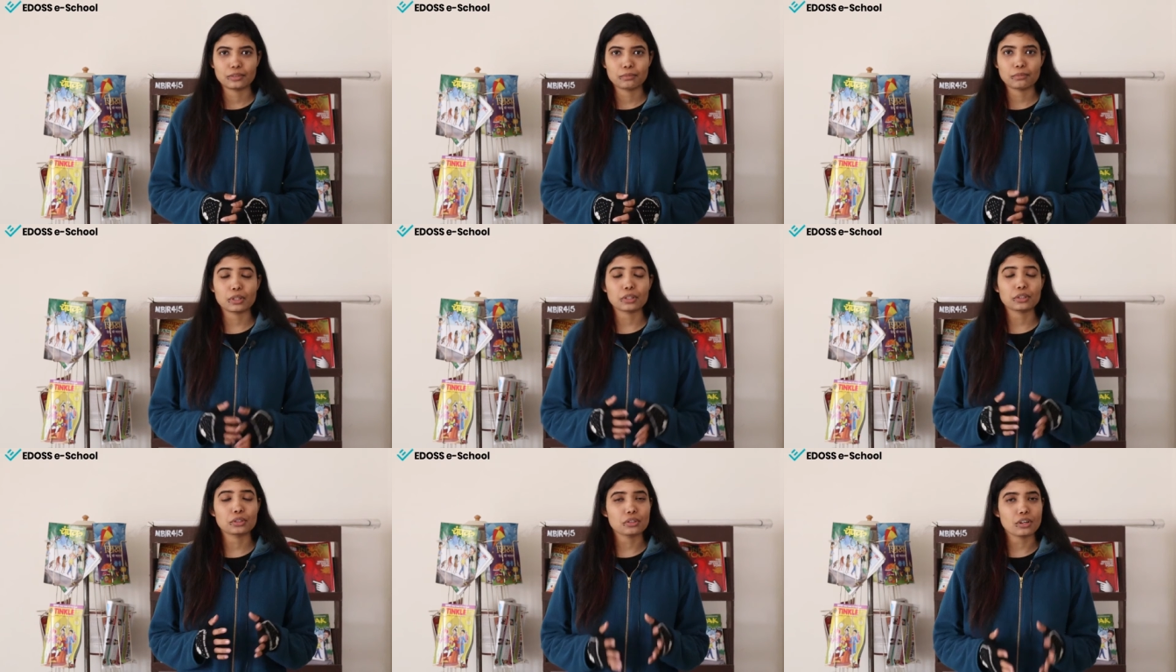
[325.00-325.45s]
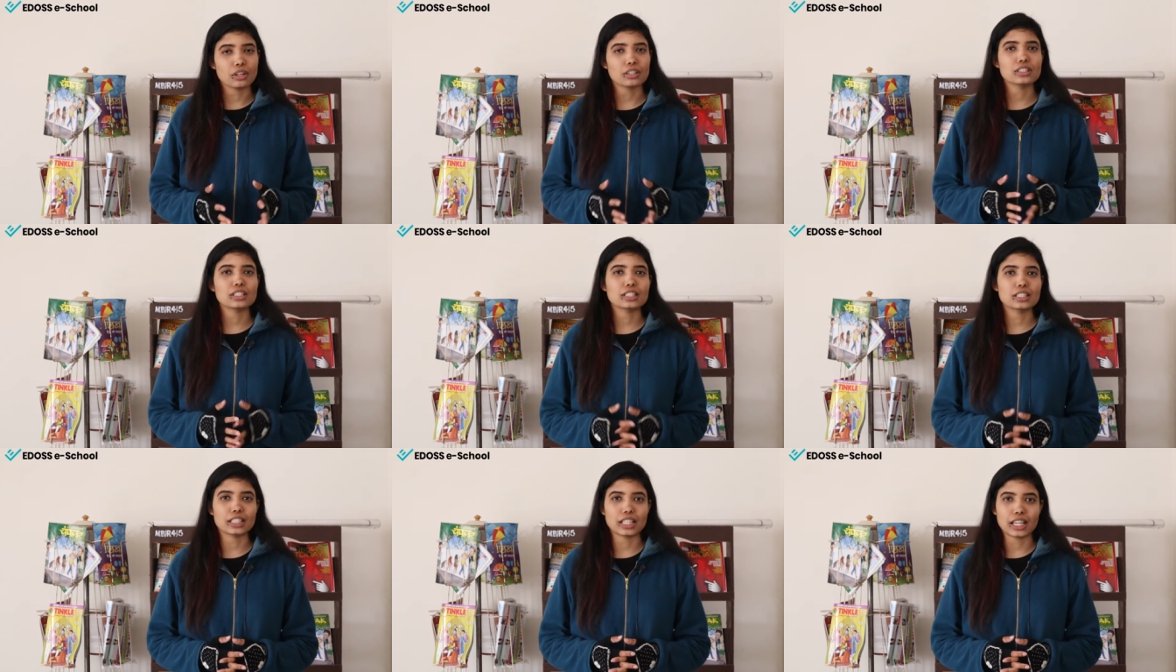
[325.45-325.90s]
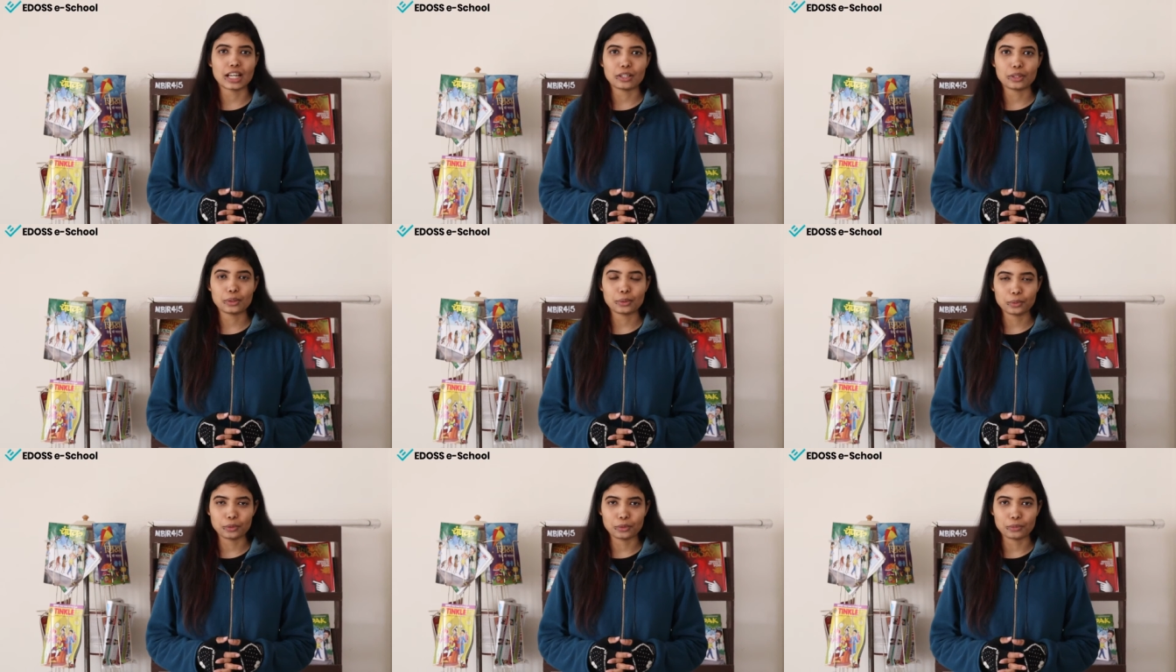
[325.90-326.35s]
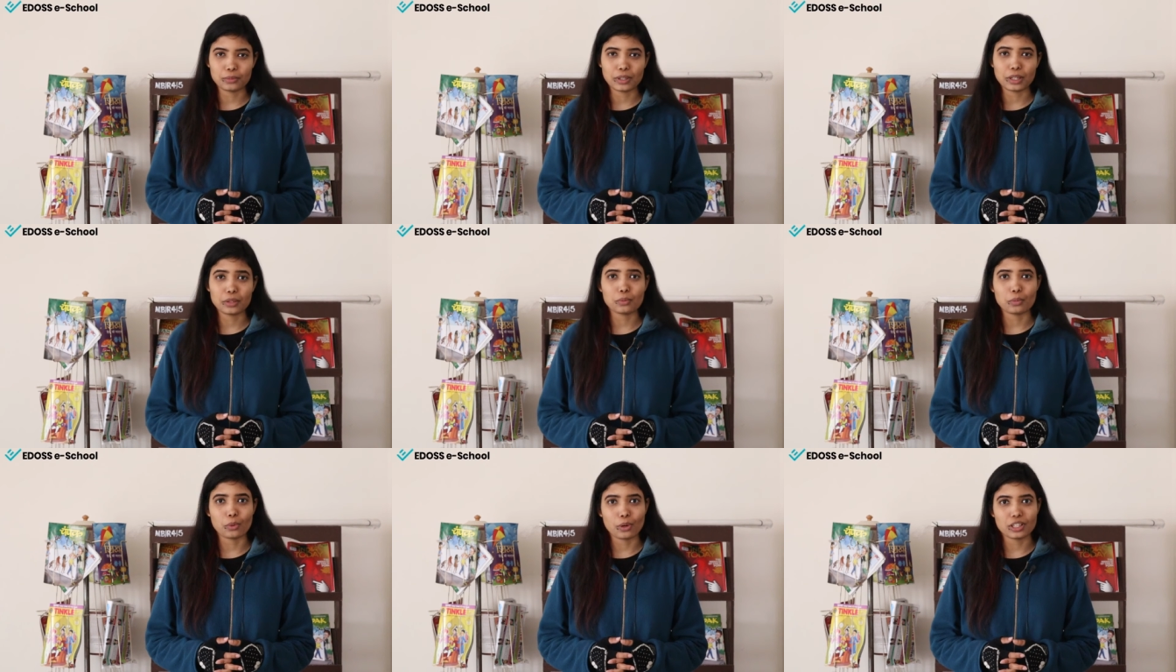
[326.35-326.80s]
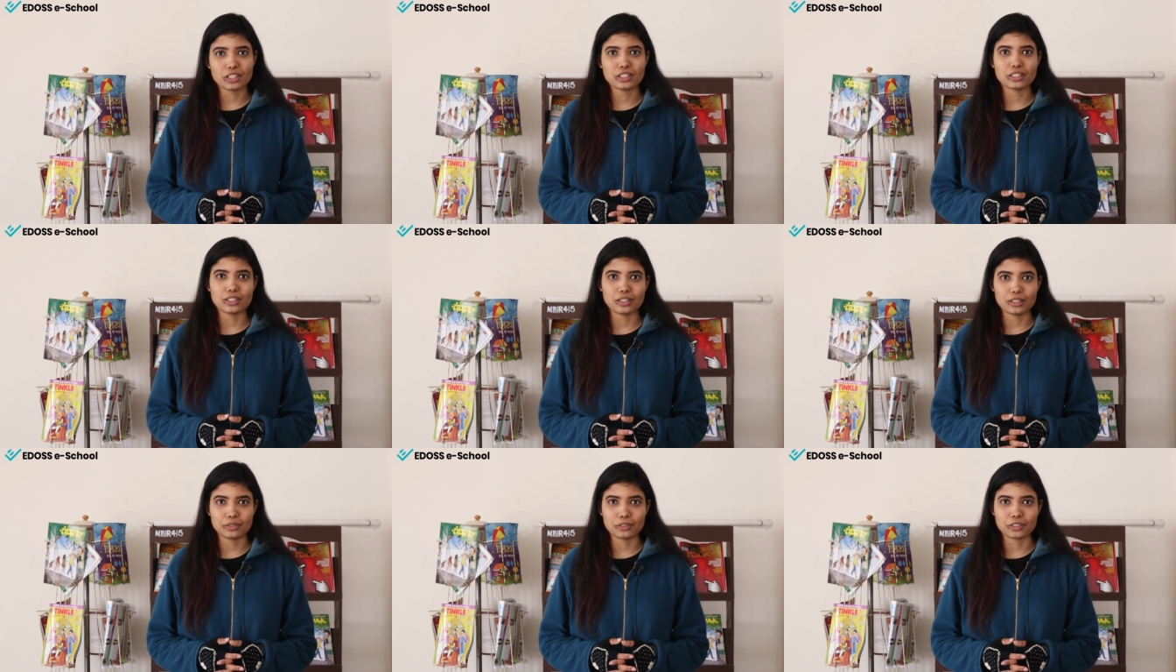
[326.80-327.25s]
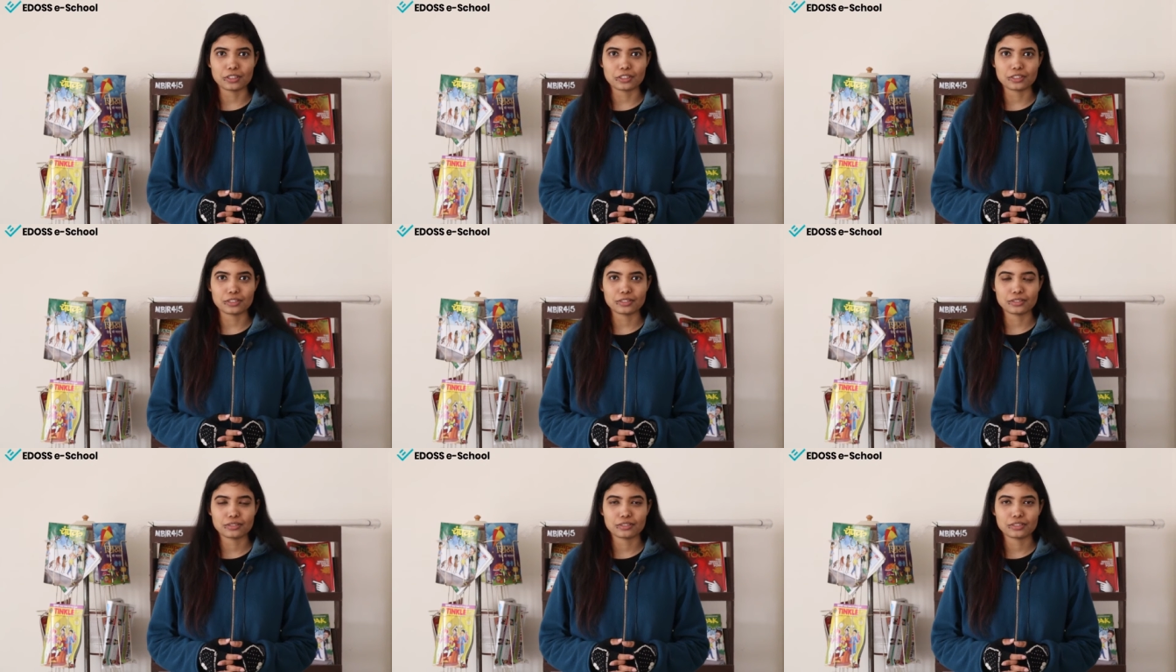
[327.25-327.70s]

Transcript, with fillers: but not stay at home and watch television.